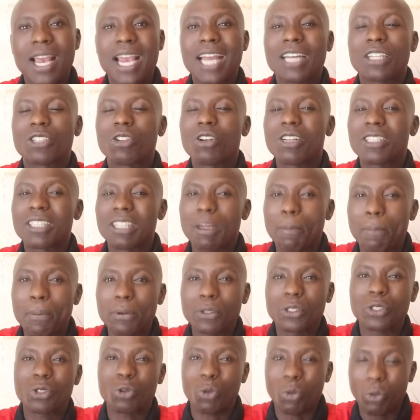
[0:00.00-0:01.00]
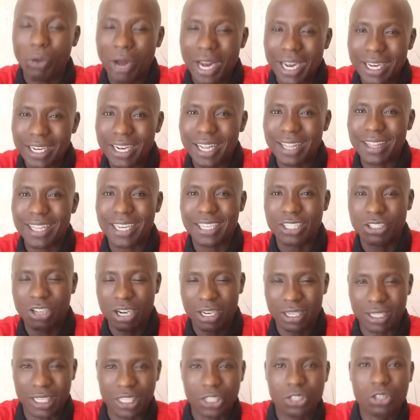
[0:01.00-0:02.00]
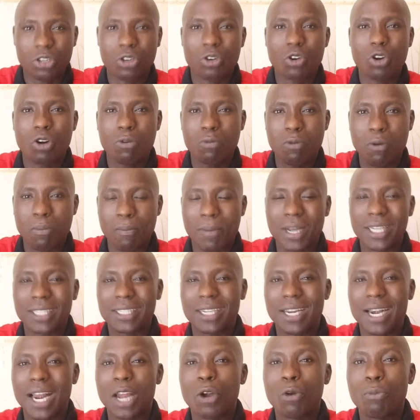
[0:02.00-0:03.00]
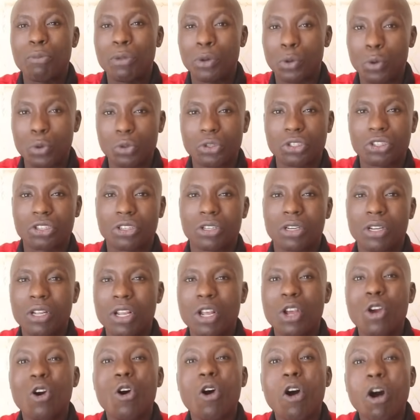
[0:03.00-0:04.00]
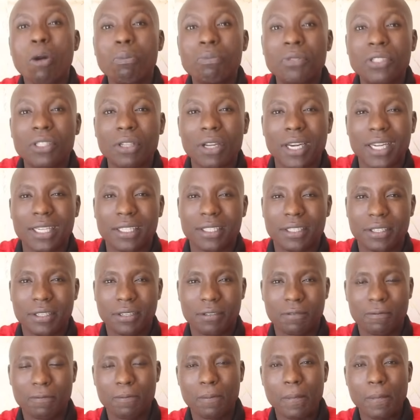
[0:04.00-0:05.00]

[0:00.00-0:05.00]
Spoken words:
And so it's supposed to render the traditional Mombasa-Nairobi route obsolete.